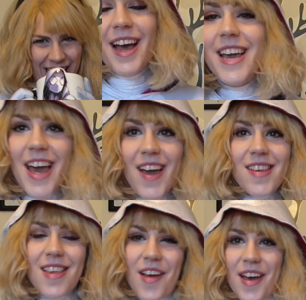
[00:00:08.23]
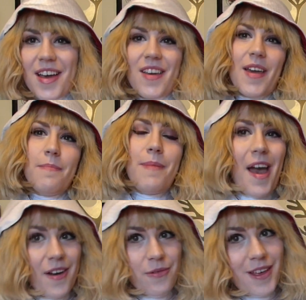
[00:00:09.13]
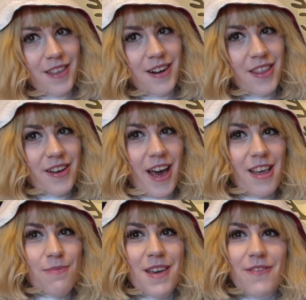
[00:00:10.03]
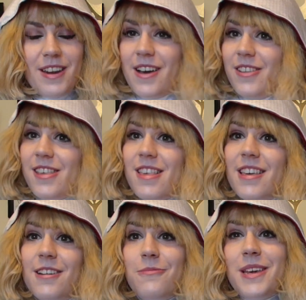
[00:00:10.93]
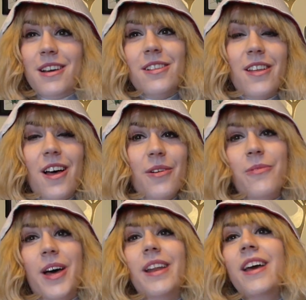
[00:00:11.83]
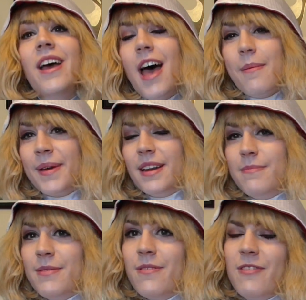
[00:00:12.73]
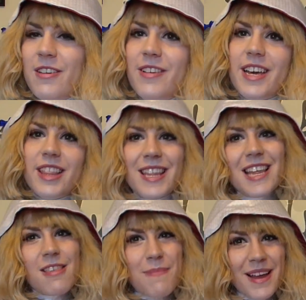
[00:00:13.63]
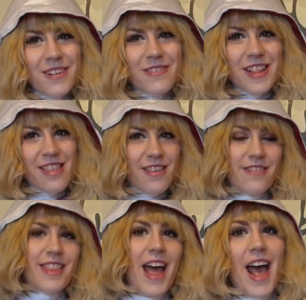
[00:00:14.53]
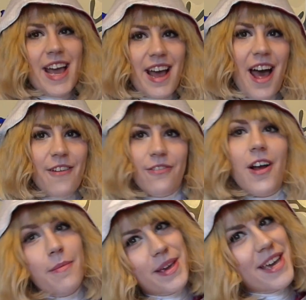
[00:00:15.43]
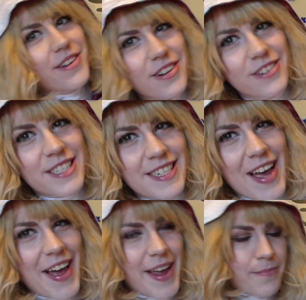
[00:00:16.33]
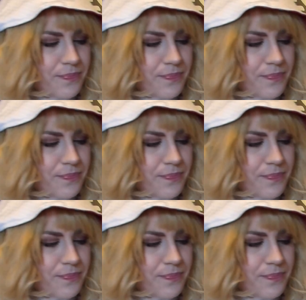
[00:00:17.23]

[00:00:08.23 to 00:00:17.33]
Hi guys, I am back with another cosplay video. This is going to be a long one. I'm going to be reviewing the Spider-Gwen suit that I got from HerosTime.